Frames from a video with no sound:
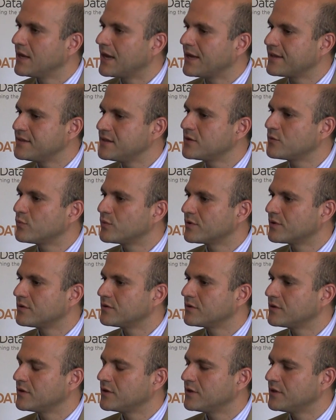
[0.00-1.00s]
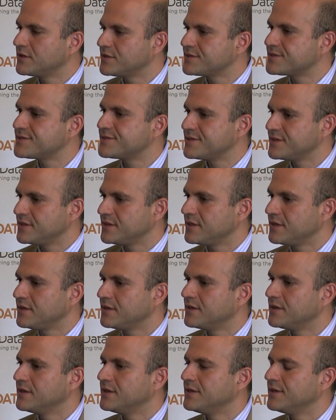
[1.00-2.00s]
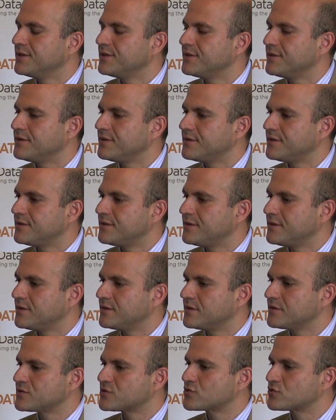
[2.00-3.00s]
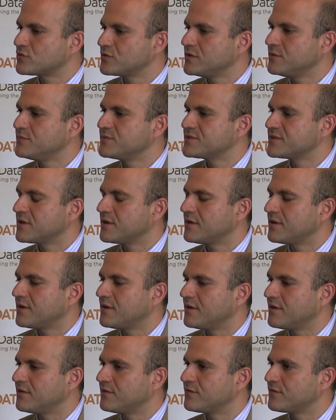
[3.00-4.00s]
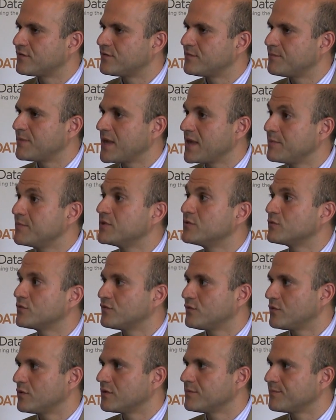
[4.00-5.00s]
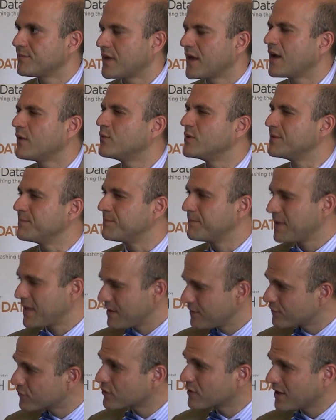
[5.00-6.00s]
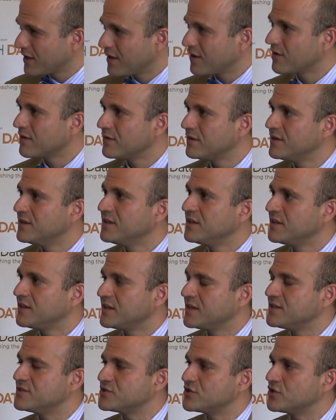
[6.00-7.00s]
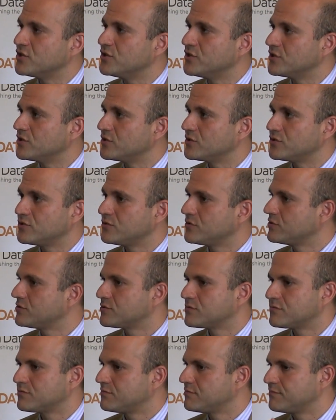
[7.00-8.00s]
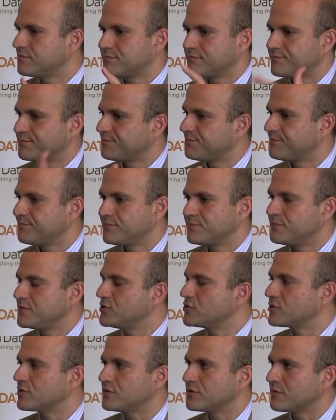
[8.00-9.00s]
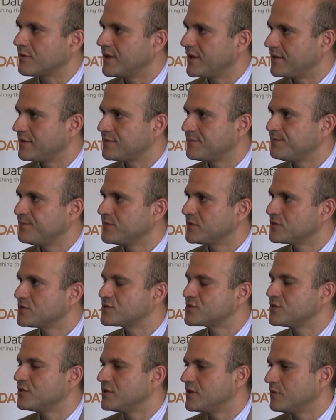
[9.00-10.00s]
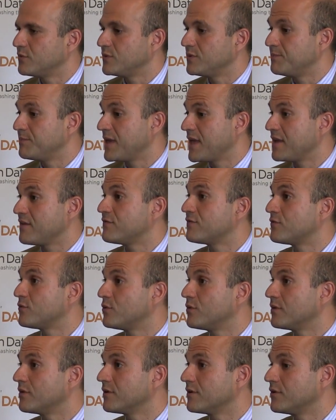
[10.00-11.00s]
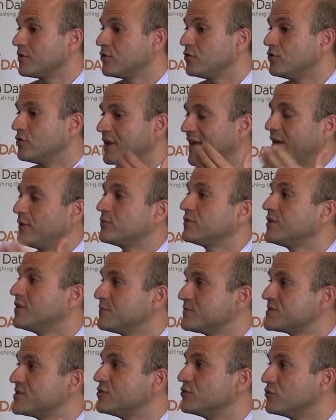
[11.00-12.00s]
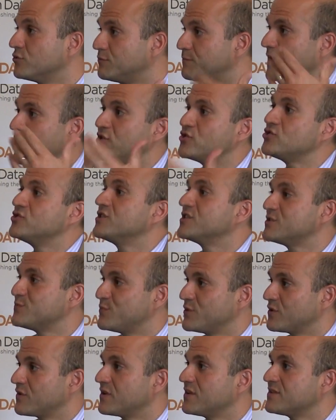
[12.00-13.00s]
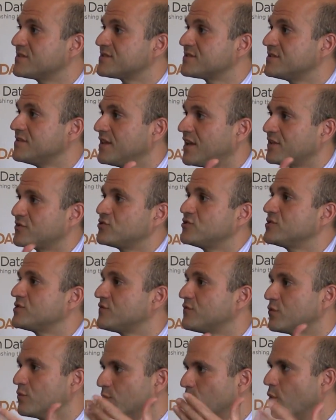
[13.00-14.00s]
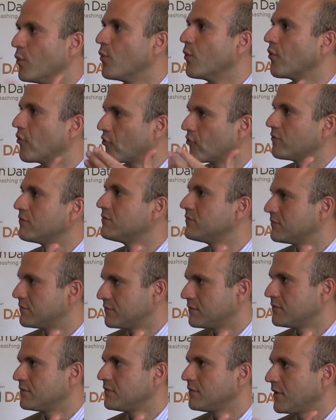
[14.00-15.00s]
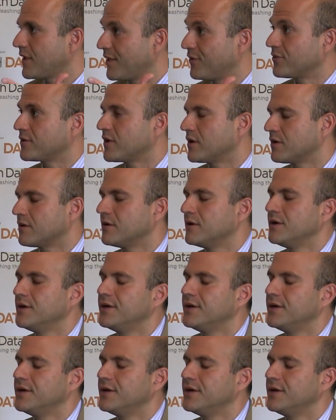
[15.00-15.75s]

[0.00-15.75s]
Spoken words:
I think we're going to see the streams of payment reform, how we pay for care, is going to be turned around so that we pay for good outcomes and good patient experience, not just for more health care.